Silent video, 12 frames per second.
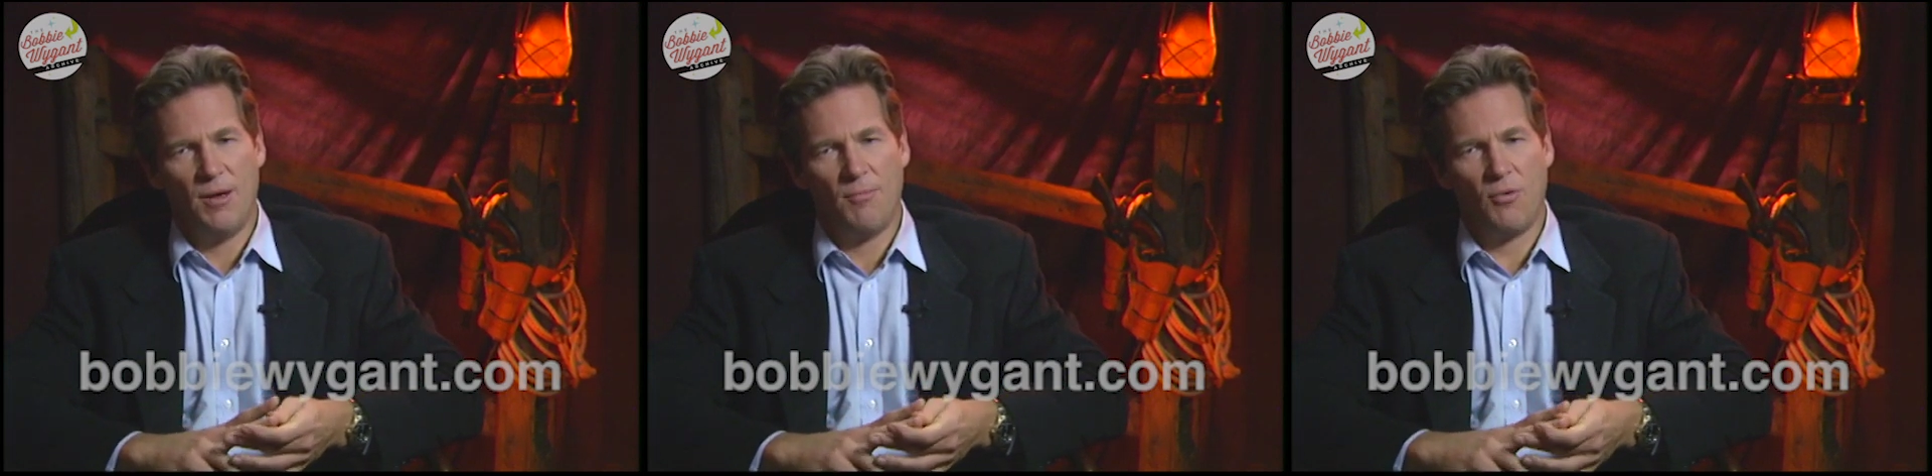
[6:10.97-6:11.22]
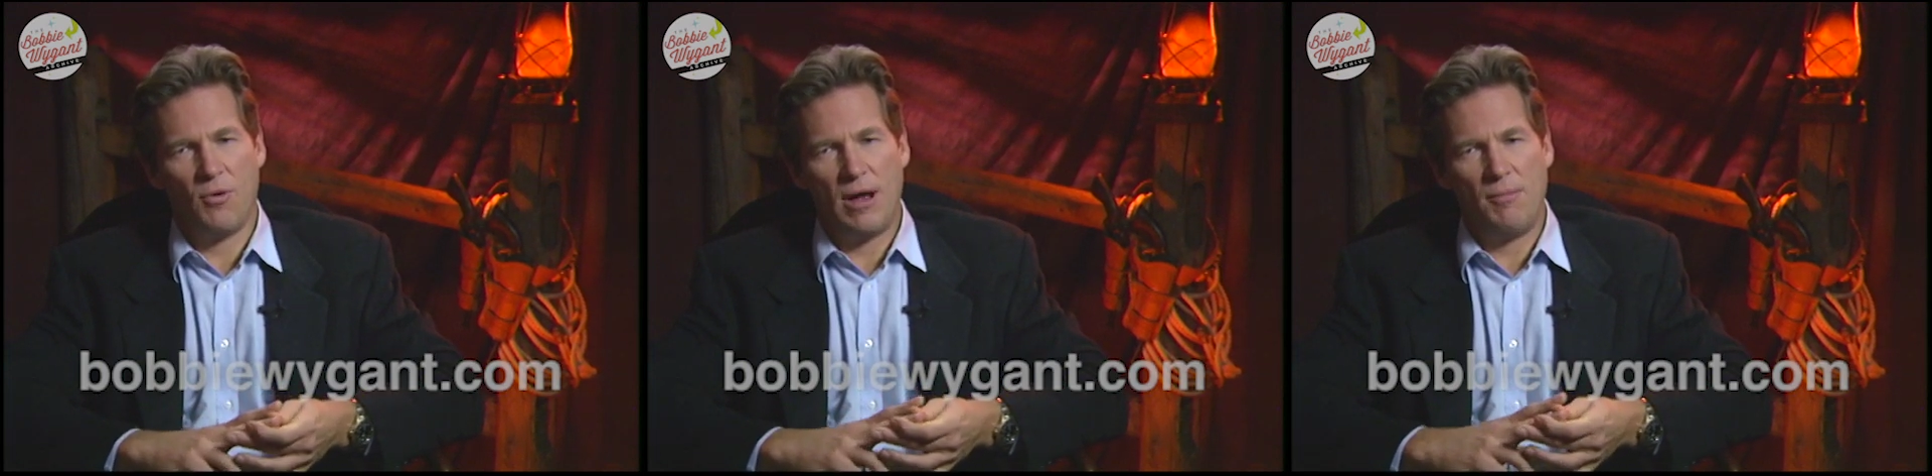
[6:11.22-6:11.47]

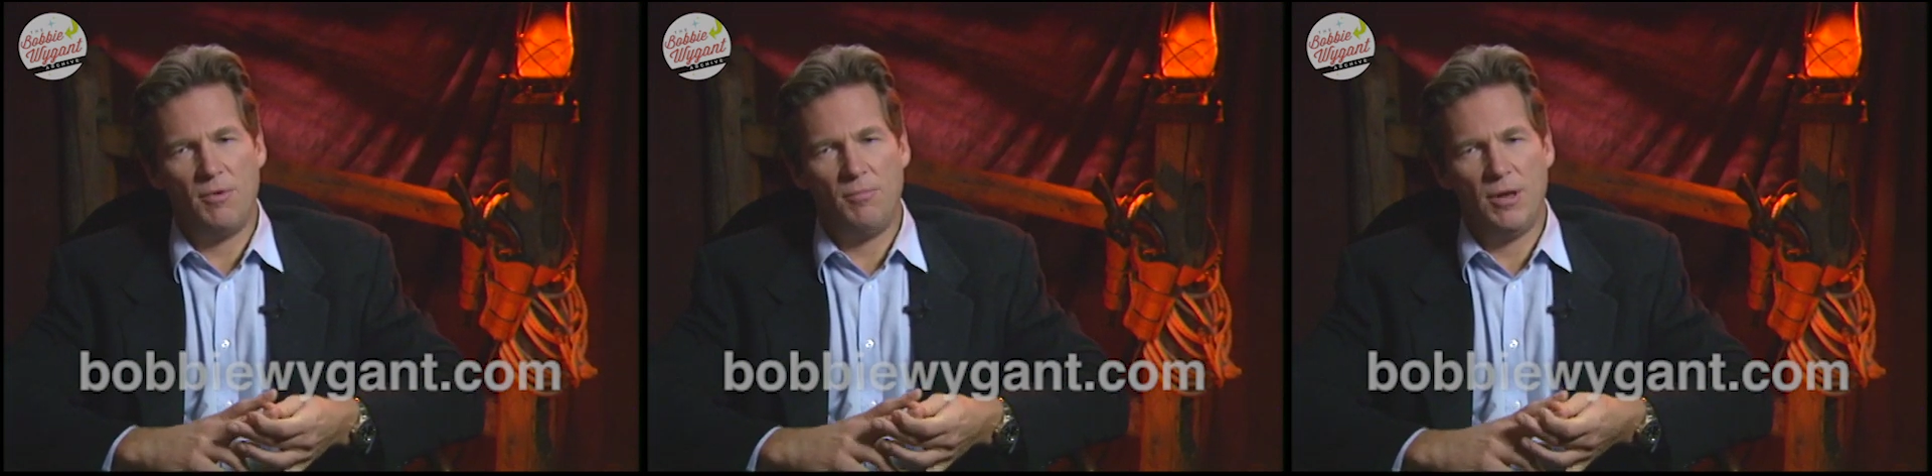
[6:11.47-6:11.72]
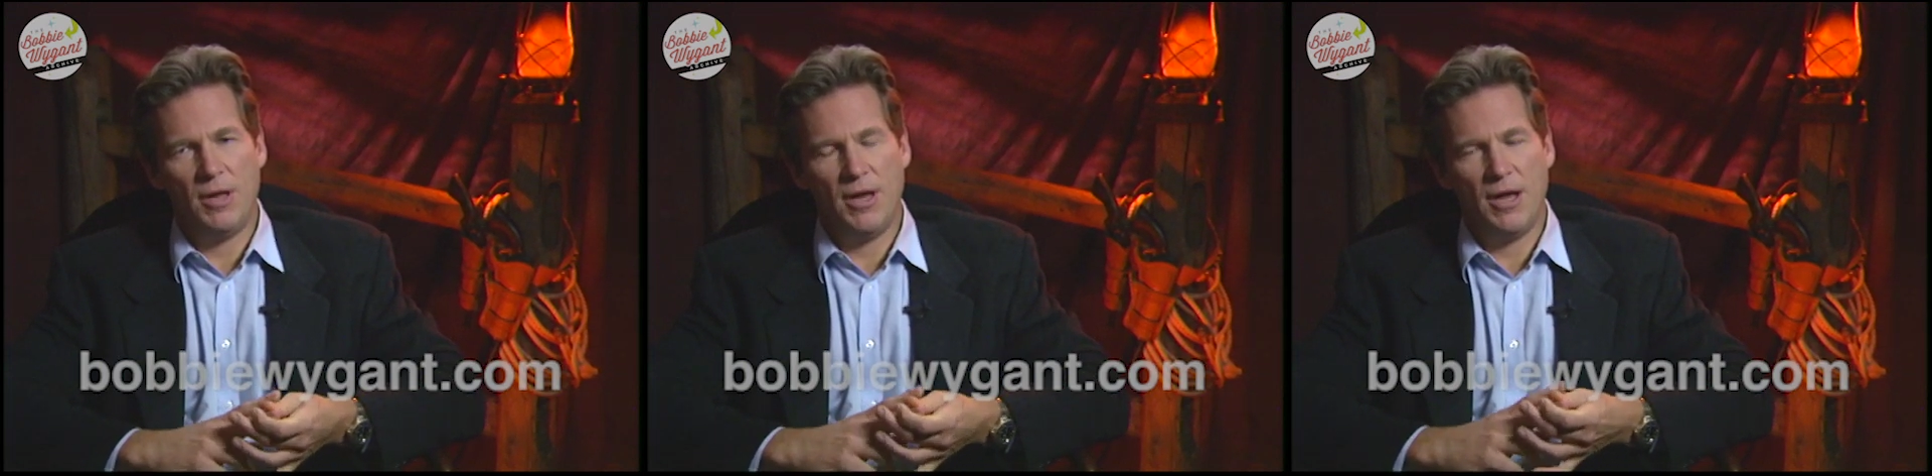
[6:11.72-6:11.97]

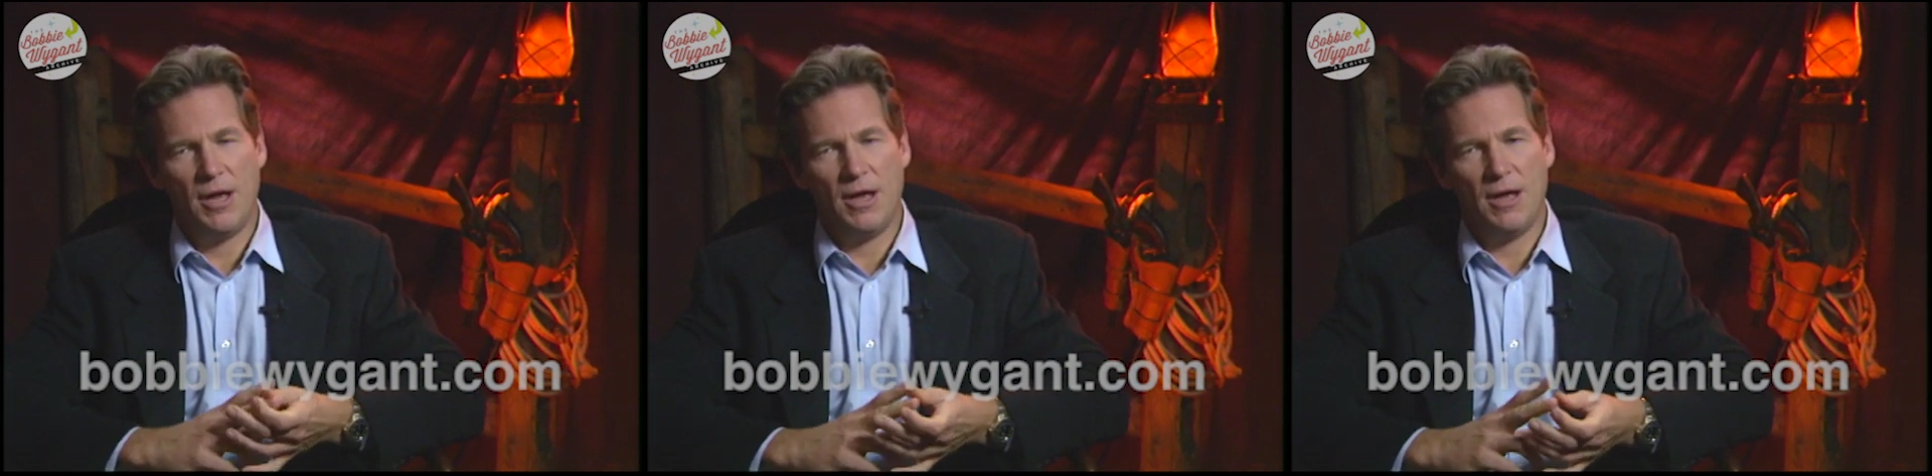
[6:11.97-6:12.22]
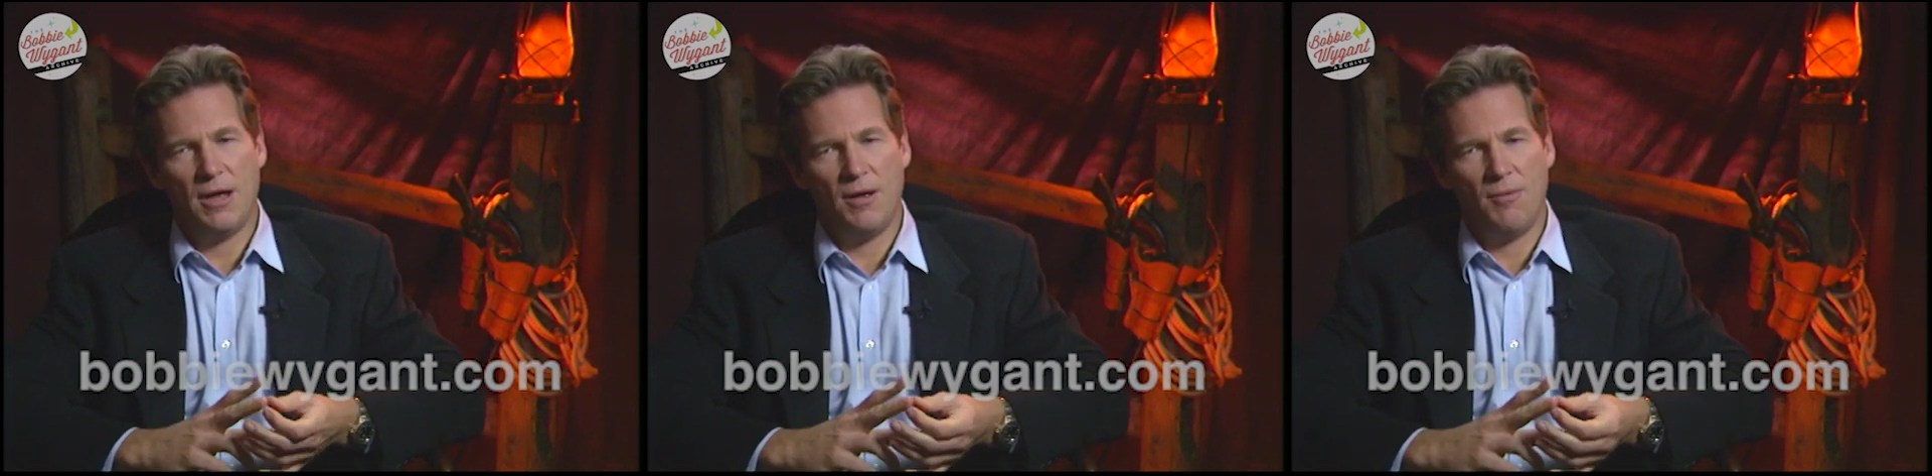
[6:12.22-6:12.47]
probably
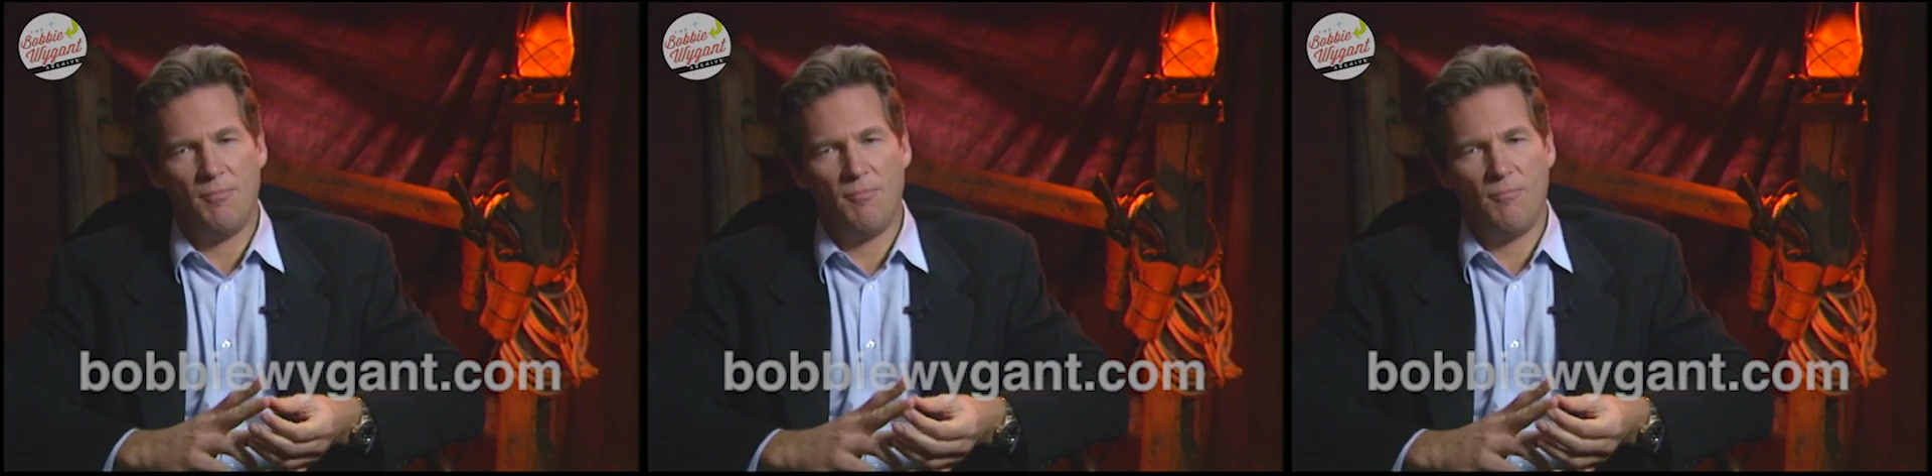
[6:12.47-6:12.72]
um,